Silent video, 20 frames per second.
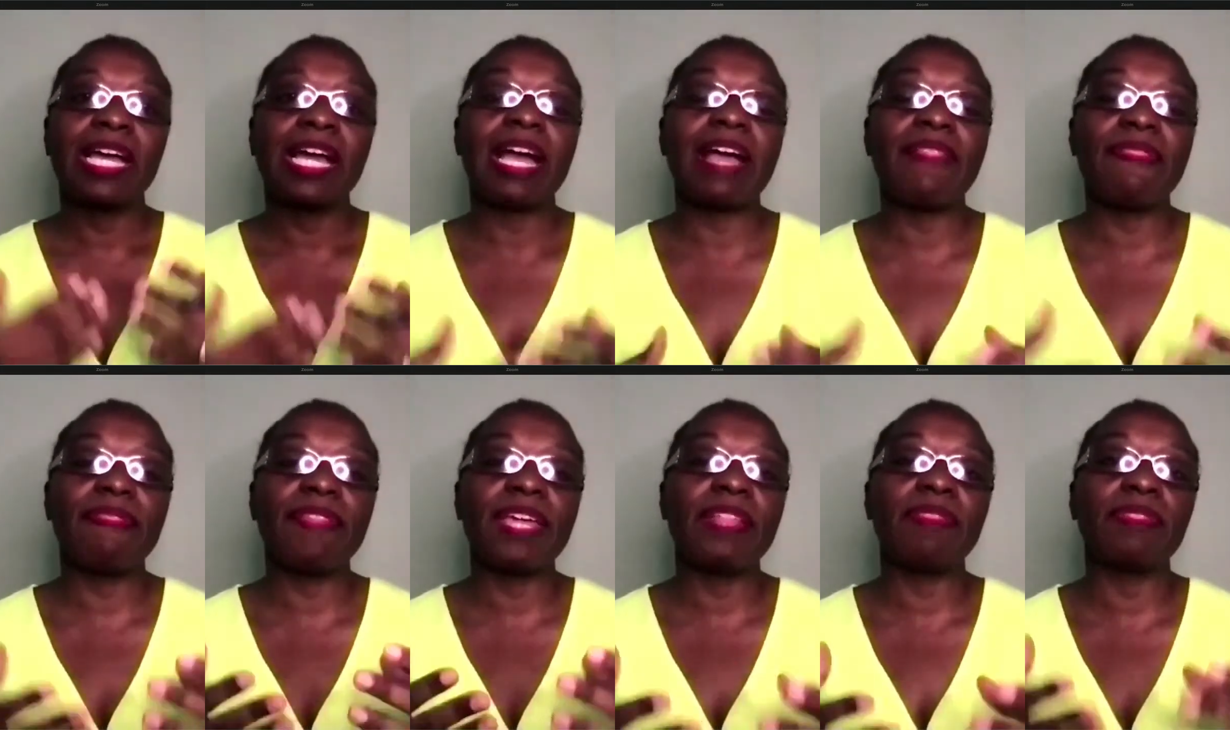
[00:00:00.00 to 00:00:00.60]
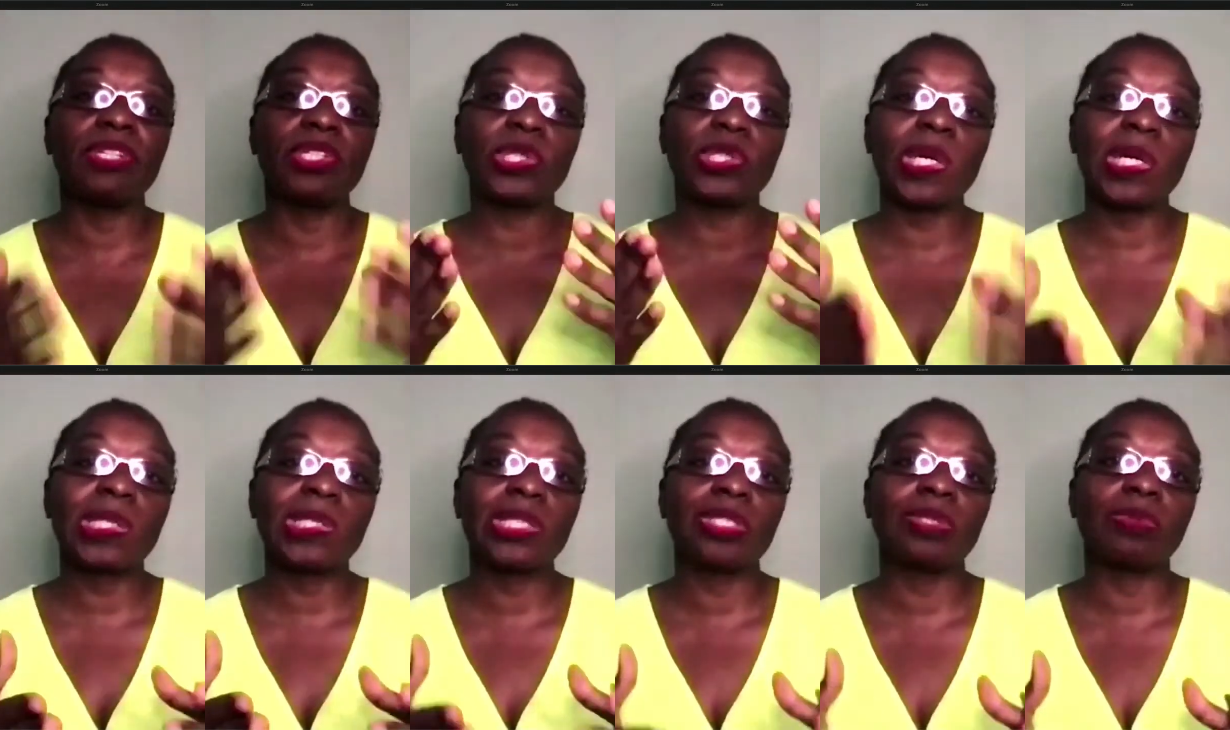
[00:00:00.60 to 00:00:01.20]
And then the
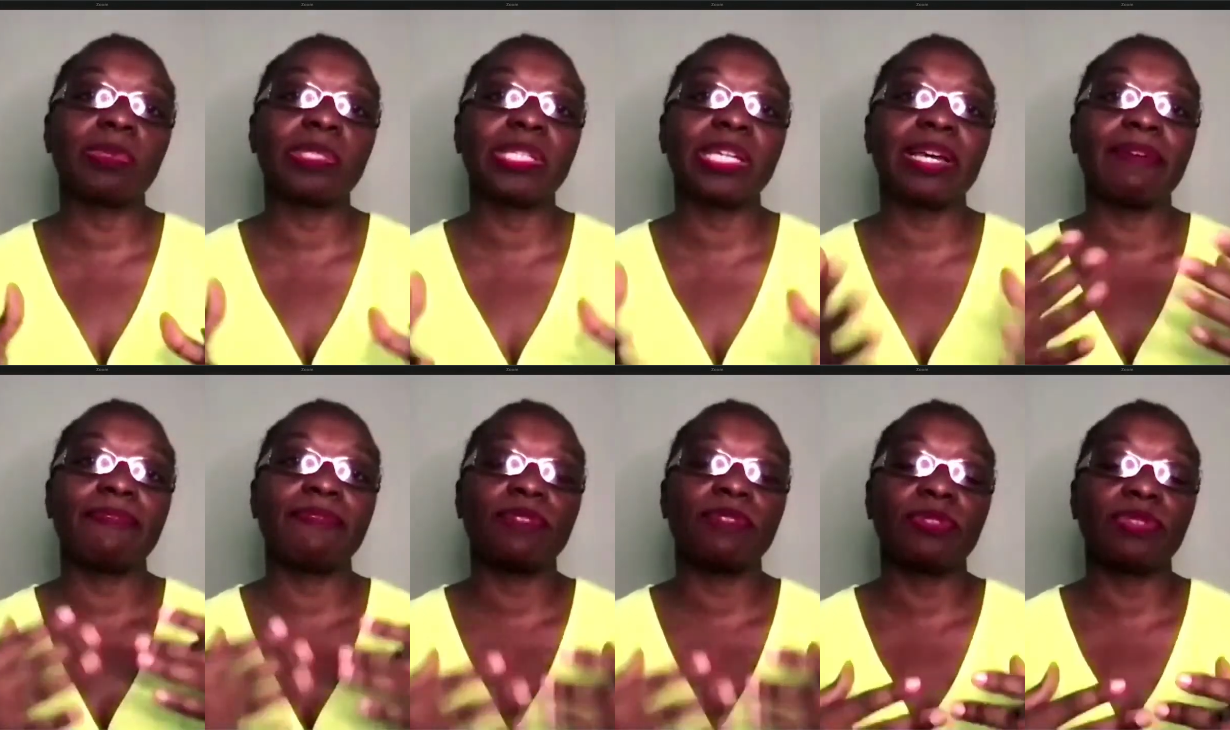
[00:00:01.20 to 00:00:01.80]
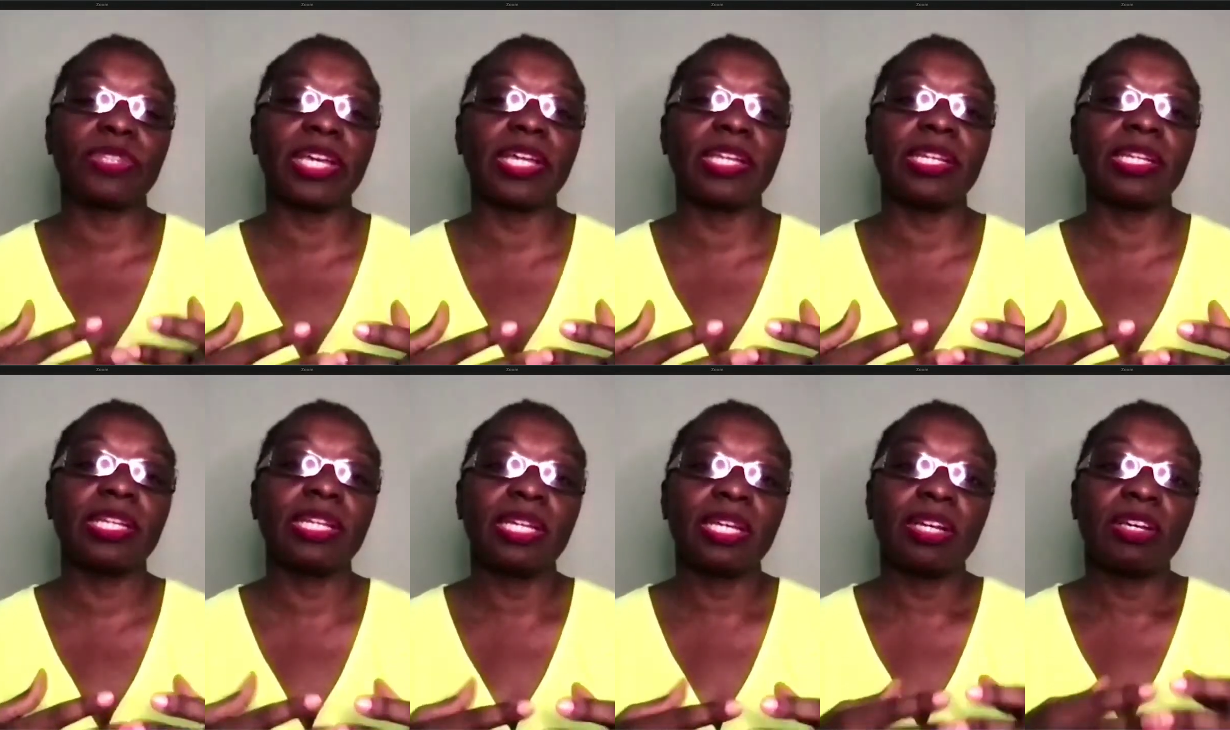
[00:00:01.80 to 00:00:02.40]
doctors would have to then
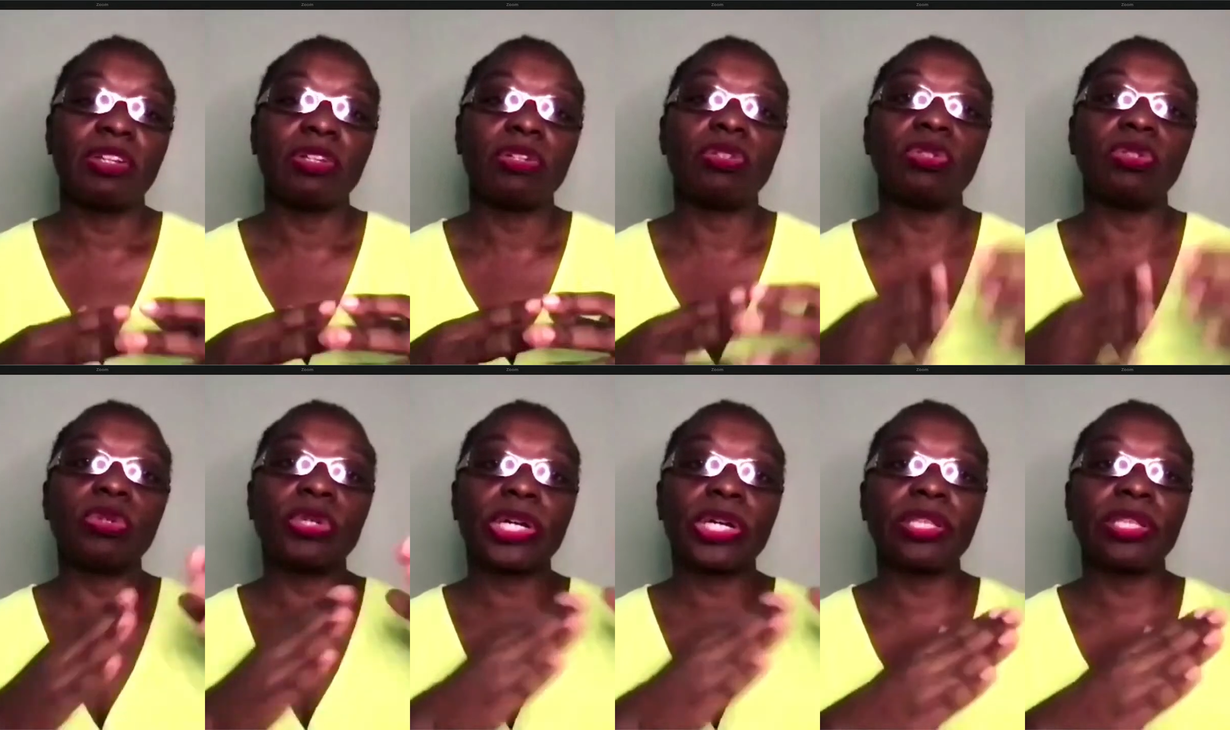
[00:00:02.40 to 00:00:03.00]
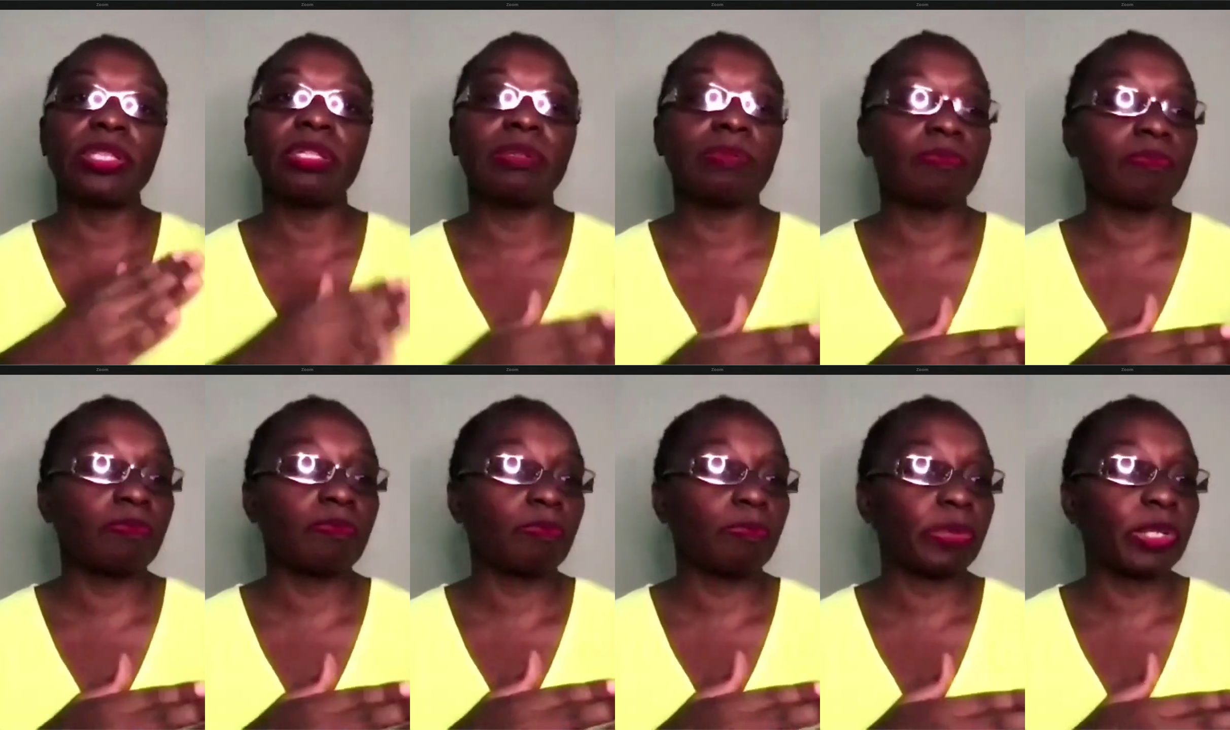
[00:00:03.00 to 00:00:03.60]
look at the
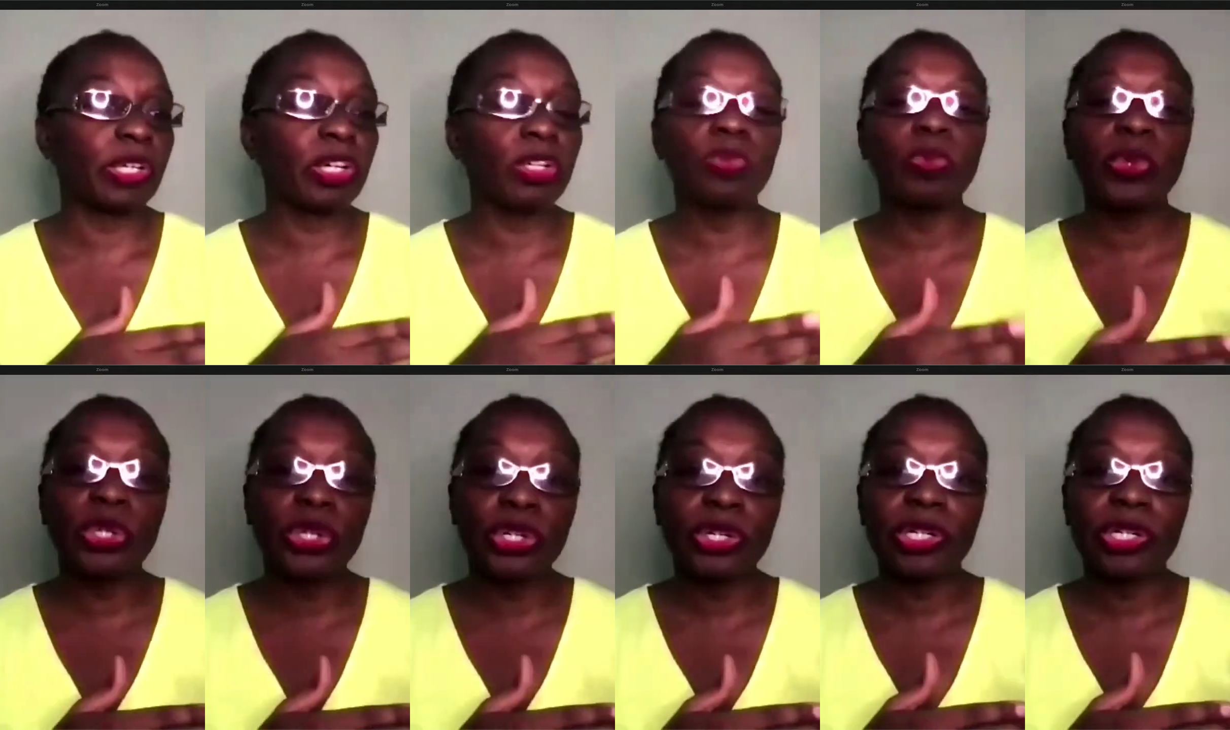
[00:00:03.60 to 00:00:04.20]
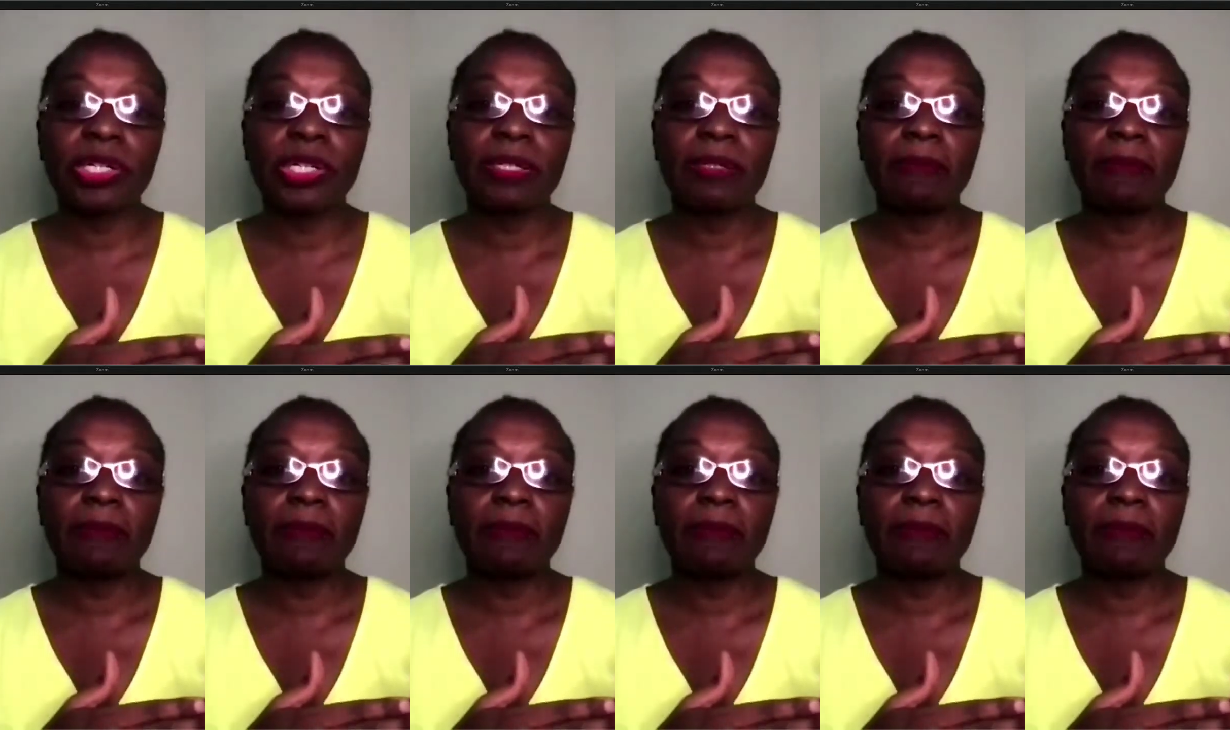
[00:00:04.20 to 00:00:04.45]
blood work